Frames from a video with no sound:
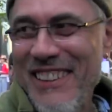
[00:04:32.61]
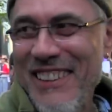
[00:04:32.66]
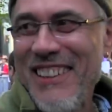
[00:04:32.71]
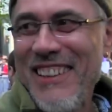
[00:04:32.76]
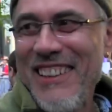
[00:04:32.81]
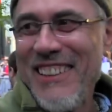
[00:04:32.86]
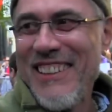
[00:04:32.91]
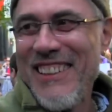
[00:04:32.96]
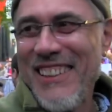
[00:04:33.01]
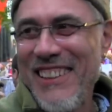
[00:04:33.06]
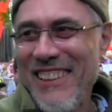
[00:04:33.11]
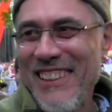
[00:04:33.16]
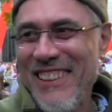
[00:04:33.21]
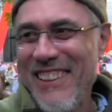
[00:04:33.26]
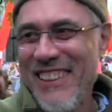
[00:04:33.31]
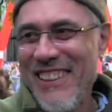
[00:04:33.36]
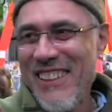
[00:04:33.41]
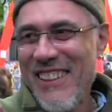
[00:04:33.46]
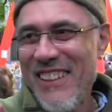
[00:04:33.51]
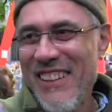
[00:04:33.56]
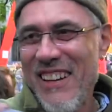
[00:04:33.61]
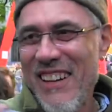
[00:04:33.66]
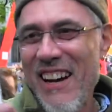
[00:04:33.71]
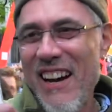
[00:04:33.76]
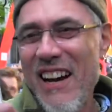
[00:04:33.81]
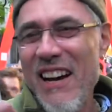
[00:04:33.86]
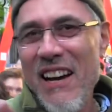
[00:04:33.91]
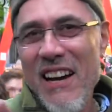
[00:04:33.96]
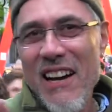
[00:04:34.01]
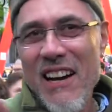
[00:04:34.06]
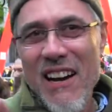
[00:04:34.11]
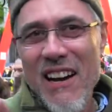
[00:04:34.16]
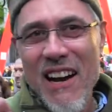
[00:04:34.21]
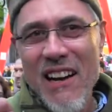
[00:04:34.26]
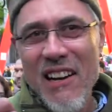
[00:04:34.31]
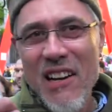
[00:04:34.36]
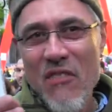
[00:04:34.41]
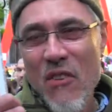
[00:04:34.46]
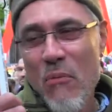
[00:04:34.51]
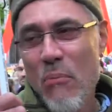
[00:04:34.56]
where are you from, sir? I uh,
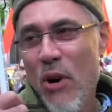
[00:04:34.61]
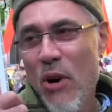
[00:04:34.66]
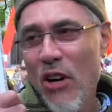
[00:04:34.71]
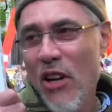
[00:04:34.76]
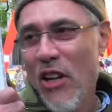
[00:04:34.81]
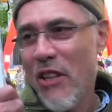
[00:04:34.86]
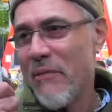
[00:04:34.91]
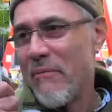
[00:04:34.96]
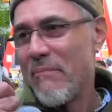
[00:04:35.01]
I live in Brooklyn.